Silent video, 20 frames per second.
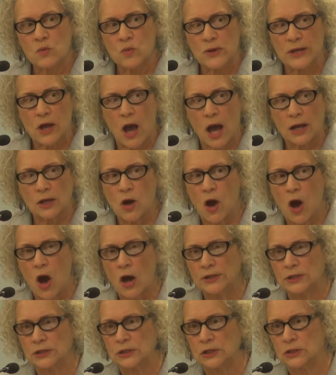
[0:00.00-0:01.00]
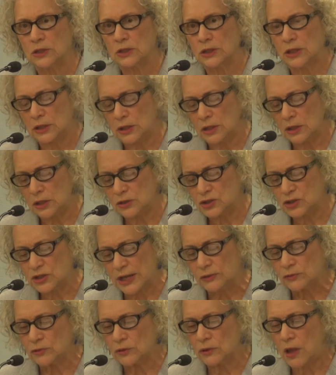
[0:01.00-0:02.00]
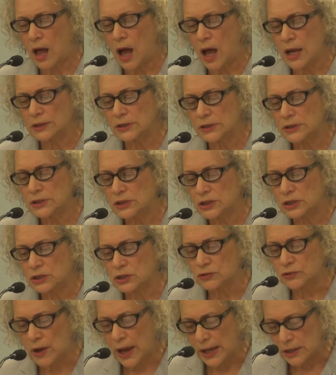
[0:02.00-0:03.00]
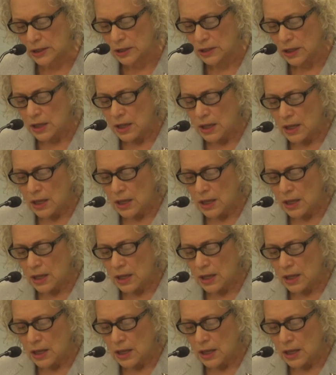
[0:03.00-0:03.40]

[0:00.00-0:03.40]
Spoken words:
we got caught in a general island strike.